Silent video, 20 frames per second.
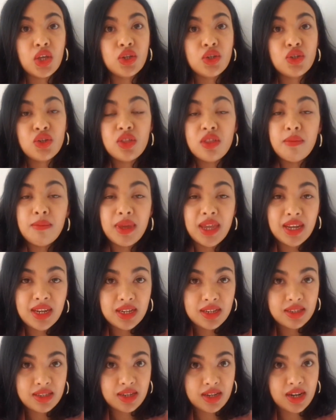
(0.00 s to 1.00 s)
to the men
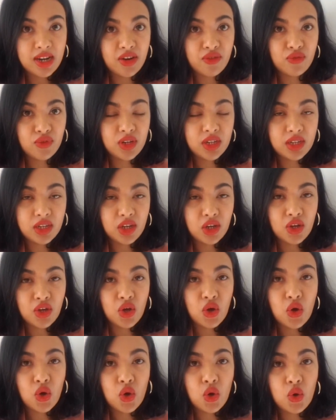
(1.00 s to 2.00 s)
in South Africa
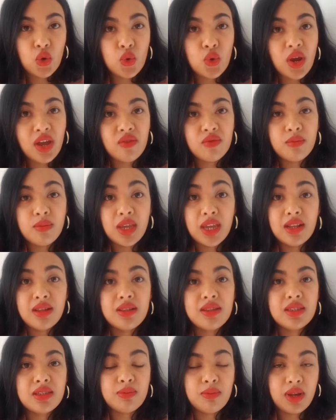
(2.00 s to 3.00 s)
who have made
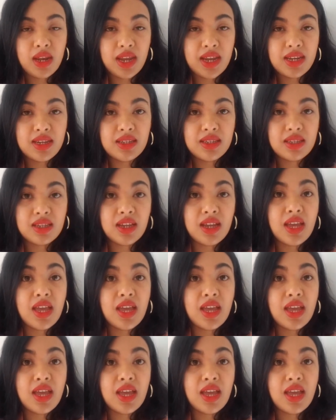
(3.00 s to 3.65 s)
this place